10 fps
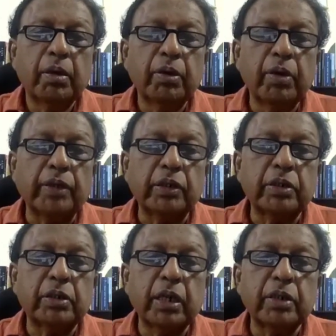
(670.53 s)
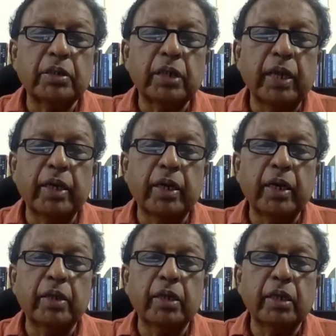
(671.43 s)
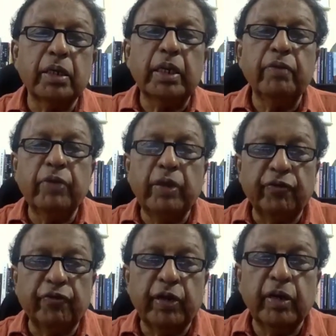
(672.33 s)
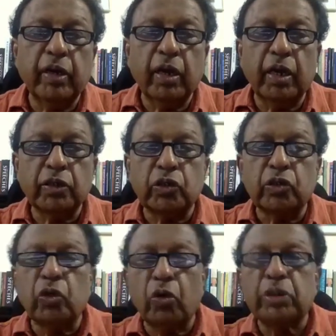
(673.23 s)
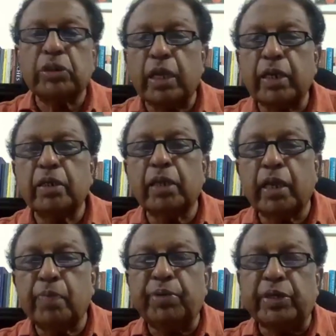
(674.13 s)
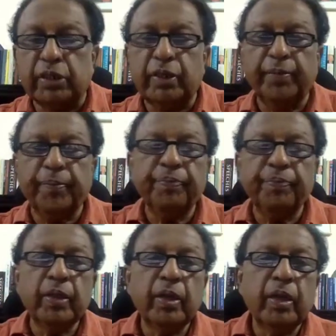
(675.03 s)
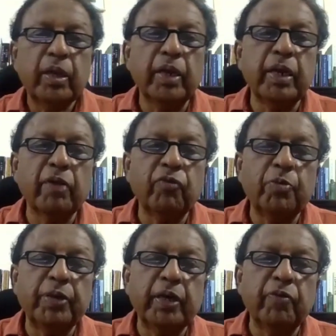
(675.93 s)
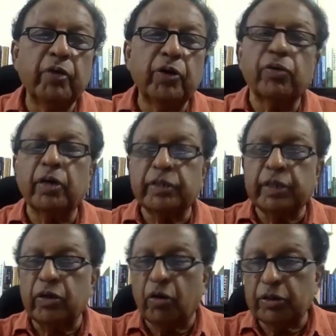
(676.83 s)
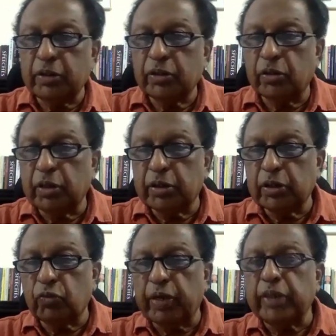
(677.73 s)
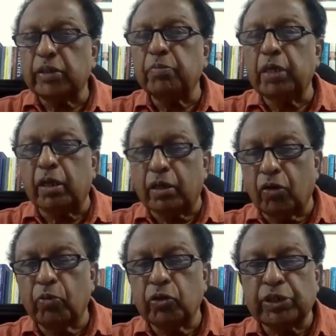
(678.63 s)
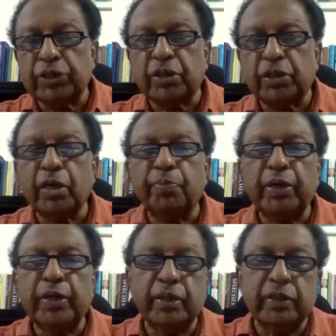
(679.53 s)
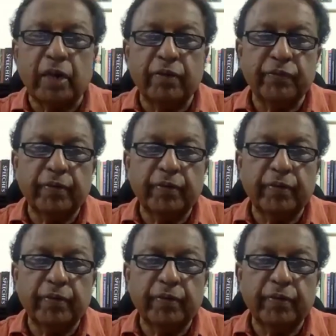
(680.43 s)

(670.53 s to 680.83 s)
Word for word: the United States agreed that even if India has not signed the N P T, India will be given nuclear technology. So this is very similar, almost history repeating itself.